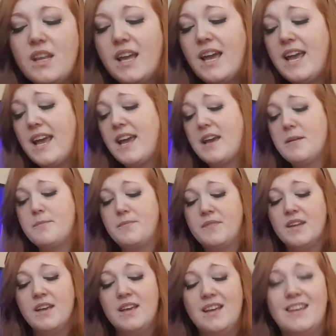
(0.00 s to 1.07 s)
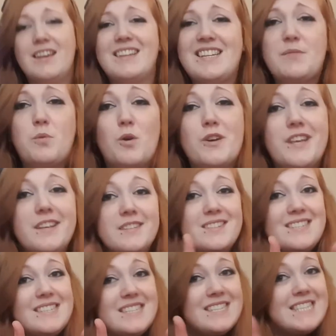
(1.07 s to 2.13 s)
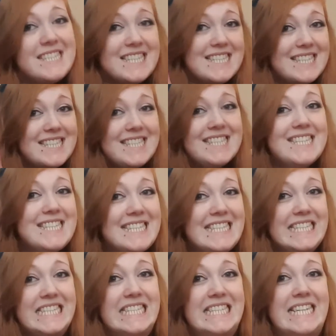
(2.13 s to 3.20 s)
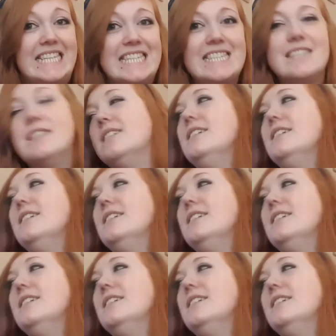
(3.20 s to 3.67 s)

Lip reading: I did warn you, kinda.